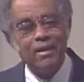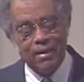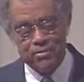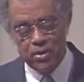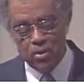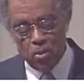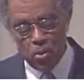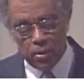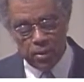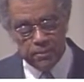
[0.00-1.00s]
of the
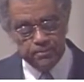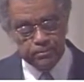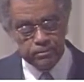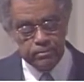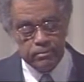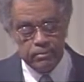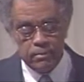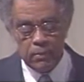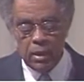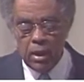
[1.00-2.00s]
corner."
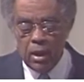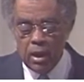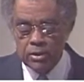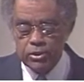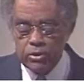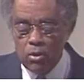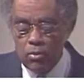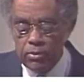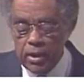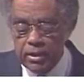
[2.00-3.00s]
A
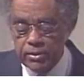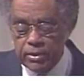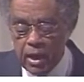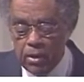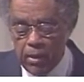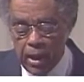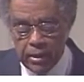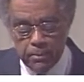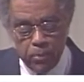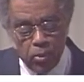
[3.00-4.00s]
stone that is now
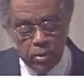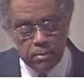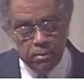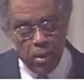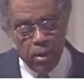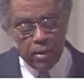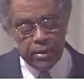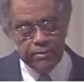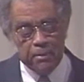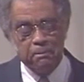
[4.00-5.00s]
an important part
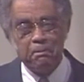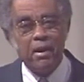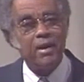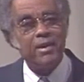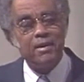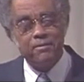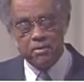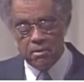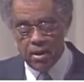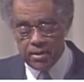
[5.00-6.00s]
of the body of
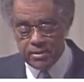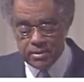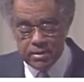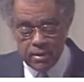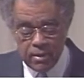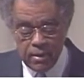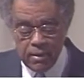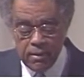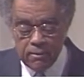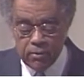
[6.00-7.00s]
Christ.
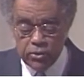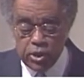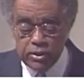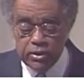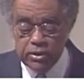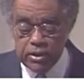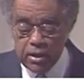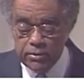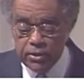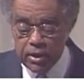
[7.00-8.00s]
For Jesus
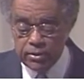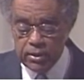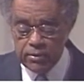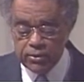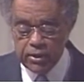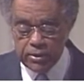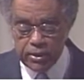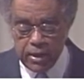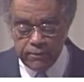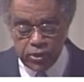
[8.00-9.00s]
tells us in the
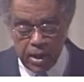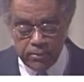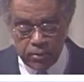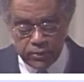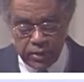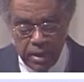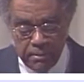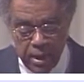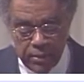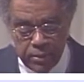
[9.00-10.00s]
16th chapter of St.
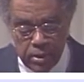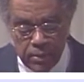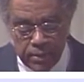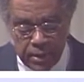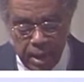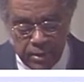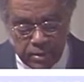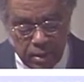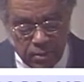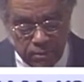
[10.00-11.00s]
Matthew and the
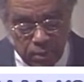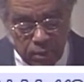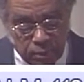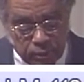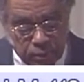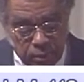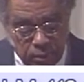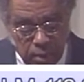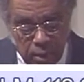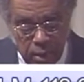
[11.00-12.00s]
18th verse,
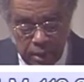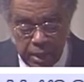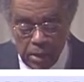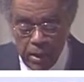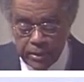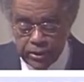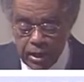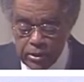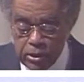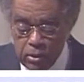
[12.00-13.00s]
"Now I
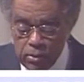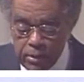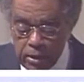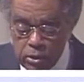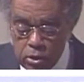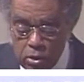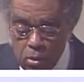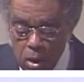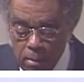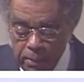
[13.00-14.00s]
say to you that
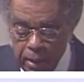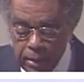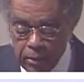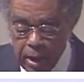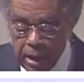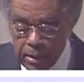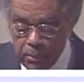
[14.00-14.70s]
you are Peter, and